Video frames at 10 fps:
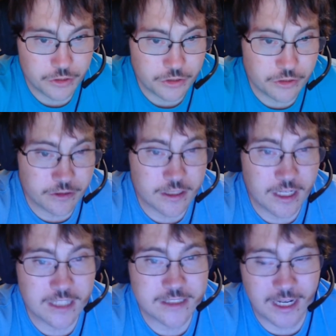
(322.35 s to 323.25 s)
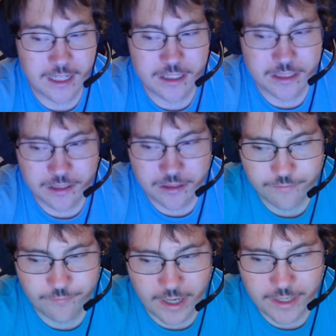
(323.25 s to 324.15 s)
who did not exactly
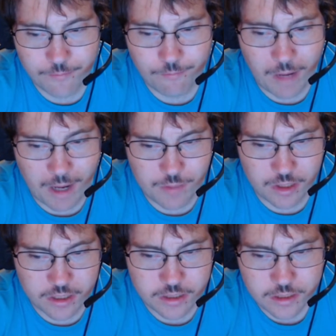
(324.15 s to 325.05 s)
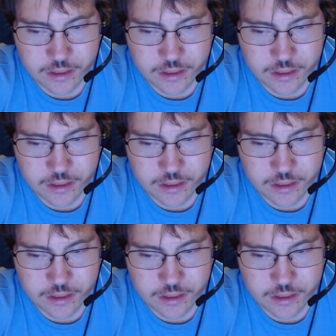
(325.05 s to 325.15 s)
find him popular.